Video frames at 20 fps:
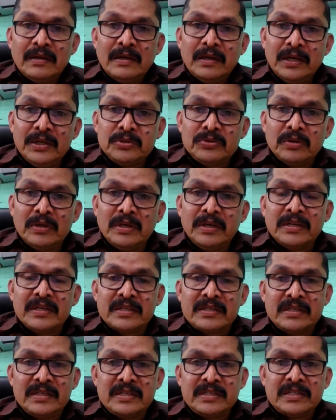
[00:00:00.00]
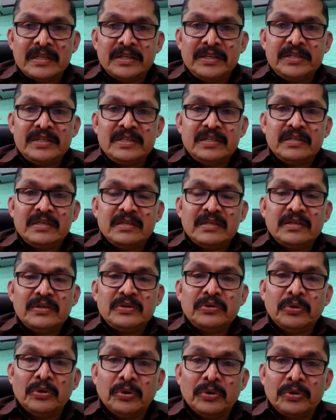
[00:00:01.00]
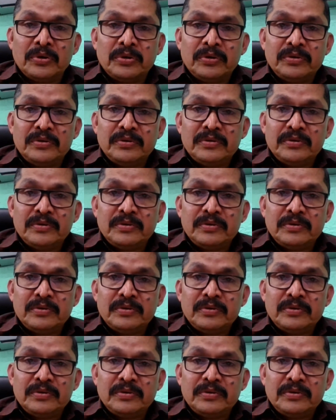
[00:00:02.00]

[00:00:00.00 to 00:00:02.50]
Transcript: insulin resistant, or